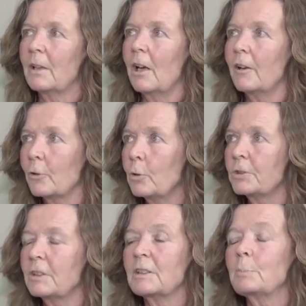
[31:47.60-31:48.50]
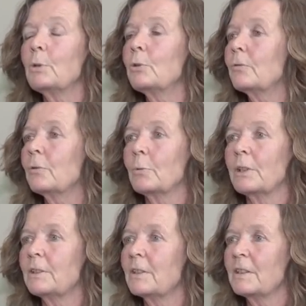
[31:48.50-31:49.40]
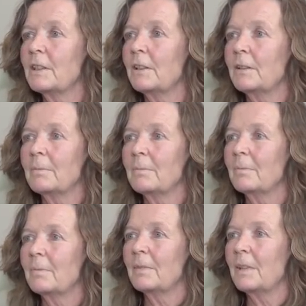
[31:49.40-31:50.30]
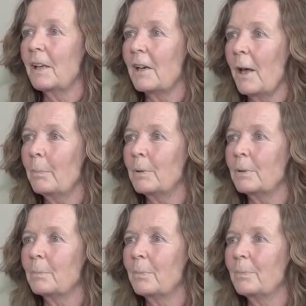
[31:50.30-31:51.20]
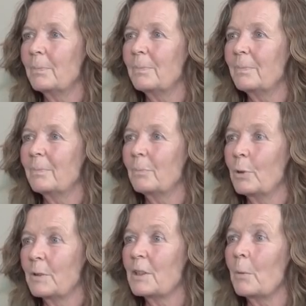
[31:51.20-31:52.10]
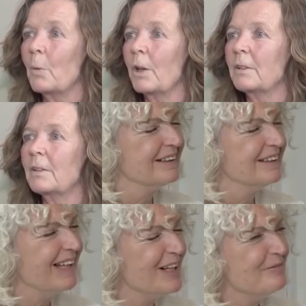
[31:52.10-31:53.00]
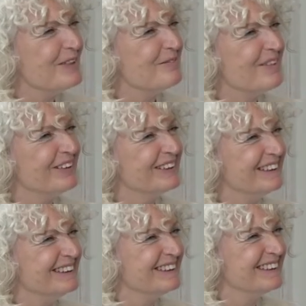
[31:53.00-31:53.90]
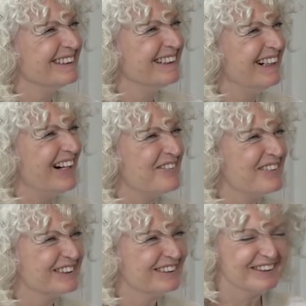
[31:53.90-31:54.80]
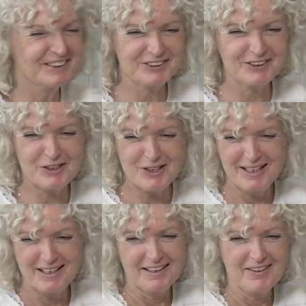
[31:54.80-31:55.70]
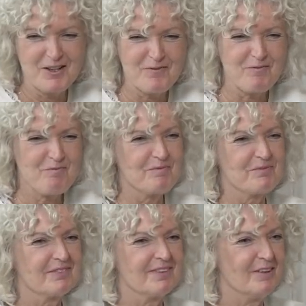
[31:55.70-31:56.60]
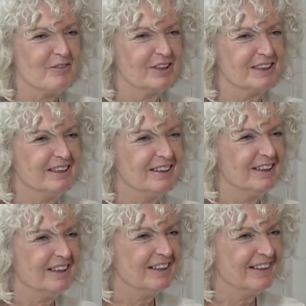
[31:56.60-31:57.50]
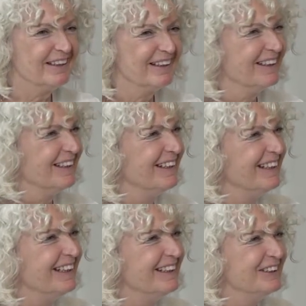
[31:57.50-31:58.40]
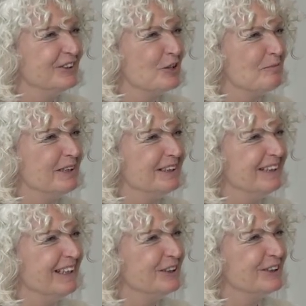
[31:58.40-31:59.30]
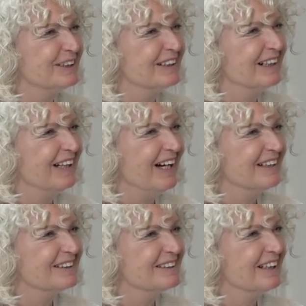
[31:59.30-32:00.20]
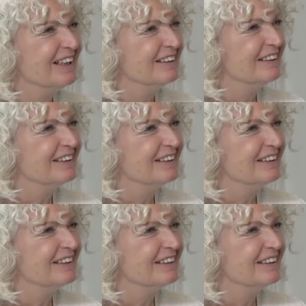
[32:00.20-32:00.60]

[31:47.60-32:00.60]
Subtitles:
Of course, it's beautiful when you see that happen with someone. Tell me about it. How was that? So they were sitting in your meditation class, and